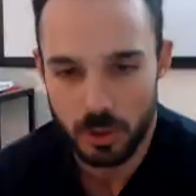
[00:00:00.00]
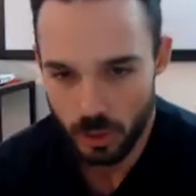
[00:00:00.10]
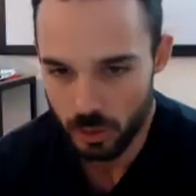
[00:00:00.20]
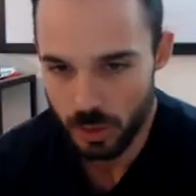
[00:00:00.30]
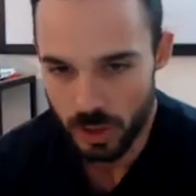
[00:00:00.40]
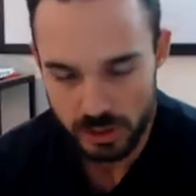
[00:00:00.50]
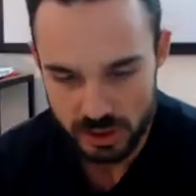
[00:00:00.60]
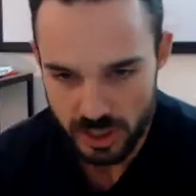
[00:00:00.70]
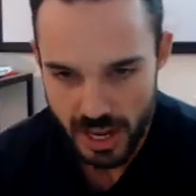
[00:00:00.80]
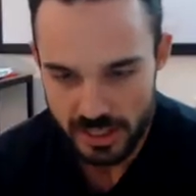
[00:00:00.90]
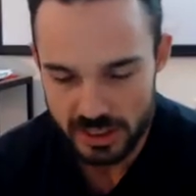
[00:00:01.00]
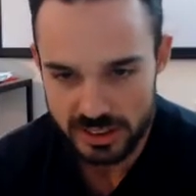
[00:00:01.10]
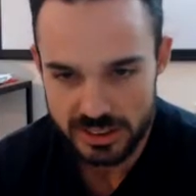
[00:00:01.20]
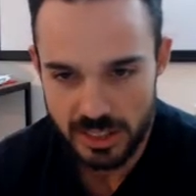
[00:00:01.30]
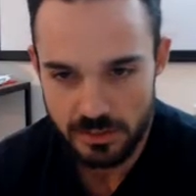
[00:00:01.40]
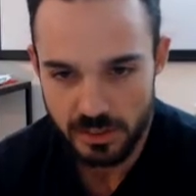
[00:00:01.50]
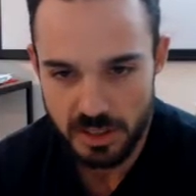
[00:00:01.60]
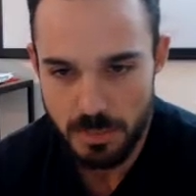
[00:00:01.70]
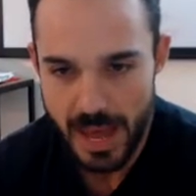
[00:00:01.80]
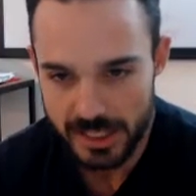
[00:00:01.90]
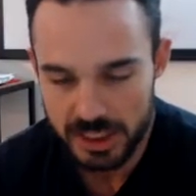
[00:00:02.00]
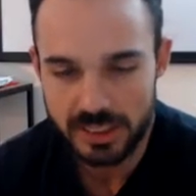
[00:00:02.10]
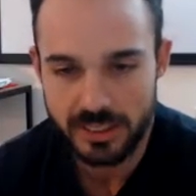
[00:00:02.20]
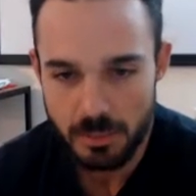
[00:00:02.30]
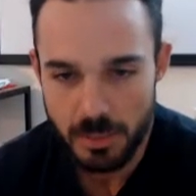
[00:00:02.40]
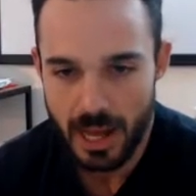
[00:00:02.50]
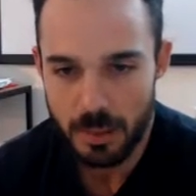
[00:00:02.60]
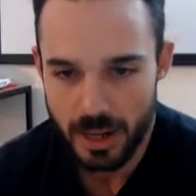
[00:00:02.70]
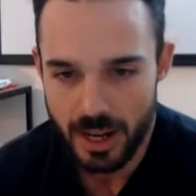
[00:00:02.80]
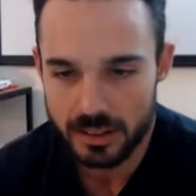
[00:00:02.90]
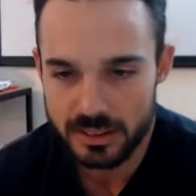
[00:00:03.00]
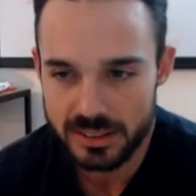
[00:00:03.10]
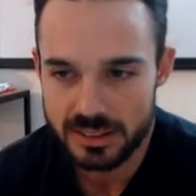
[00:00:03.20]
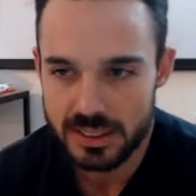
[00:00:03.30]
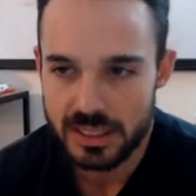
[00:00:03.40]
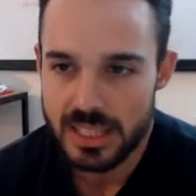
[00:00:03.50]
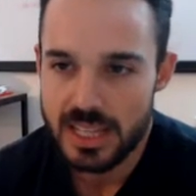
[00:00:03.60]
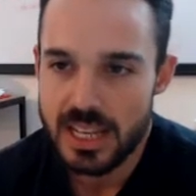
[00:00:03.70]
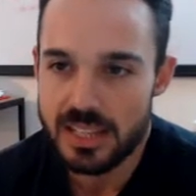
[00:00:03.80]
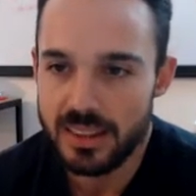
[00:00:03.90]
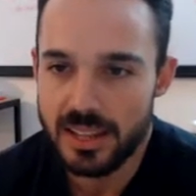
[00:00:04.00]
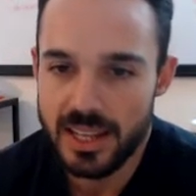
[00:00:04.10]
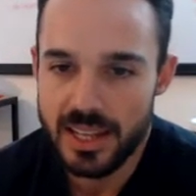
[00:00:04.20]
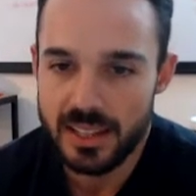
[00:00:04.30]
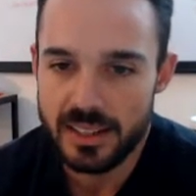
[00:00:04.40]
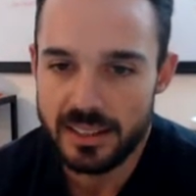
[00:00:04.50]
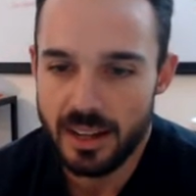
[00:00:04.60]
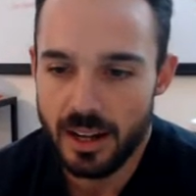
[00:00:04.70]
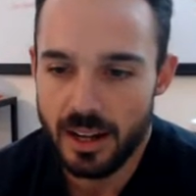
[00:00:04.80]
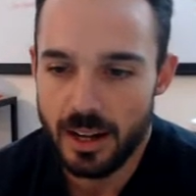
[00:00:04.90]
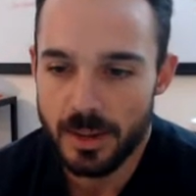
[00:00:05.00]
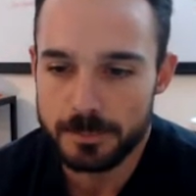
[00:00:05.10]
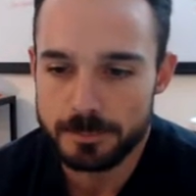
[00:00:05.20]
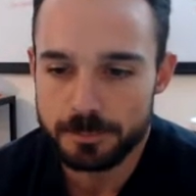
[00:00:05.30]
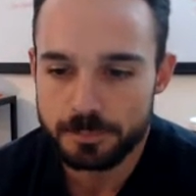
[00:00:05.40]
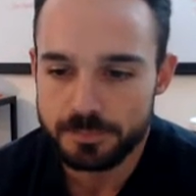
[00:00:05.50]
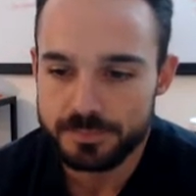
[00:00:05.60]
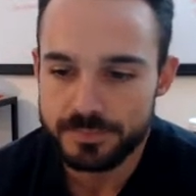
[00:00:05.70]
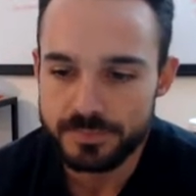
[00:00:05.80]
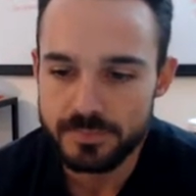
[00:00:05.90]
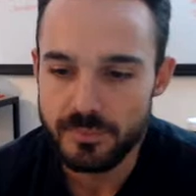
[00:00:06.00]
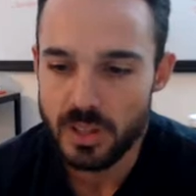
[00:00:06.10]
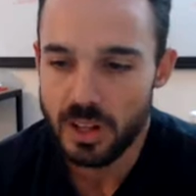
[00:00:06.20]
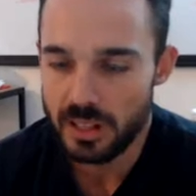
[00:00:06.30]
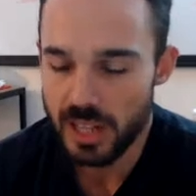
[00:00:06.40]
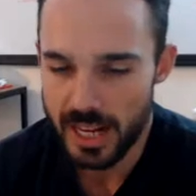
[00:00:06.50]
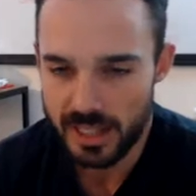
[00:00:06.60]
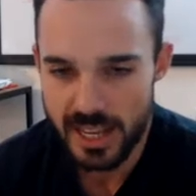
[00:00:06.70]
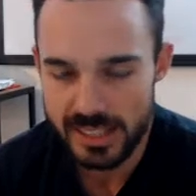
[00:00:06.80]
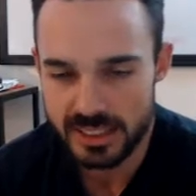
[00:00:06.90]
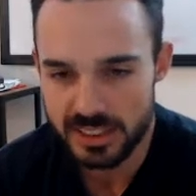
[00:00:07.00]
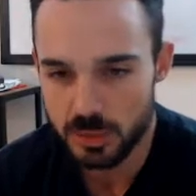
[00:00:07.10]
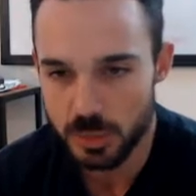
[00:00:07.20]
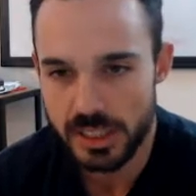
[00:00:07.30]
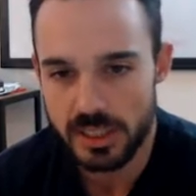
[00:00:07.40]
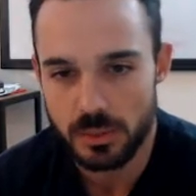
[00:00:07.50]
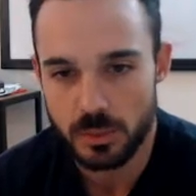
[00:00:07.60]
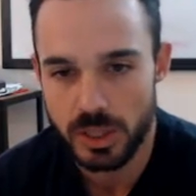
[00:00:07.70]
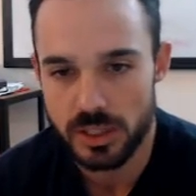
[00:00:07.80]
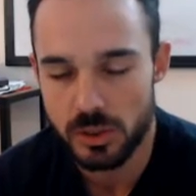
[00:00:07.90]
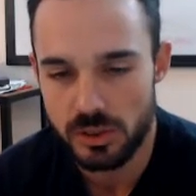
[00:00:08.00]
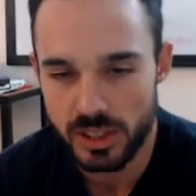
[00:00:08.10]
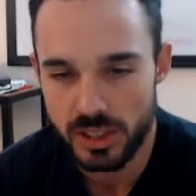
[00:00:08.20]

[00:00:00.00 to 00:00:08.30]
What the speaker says: of the road strategy is definitely matching the buy box. And then a lot of cases we use a